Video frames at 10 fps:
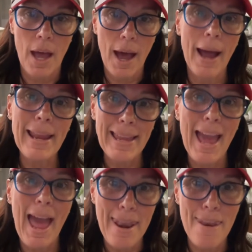I
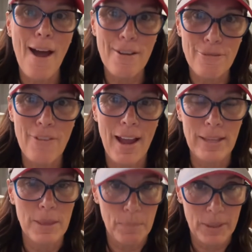cannot find
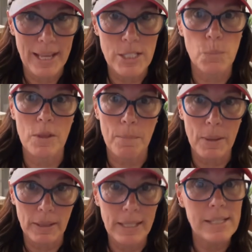the place where the
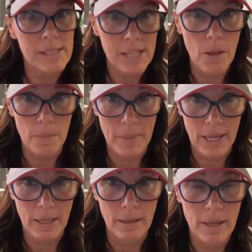police tell me,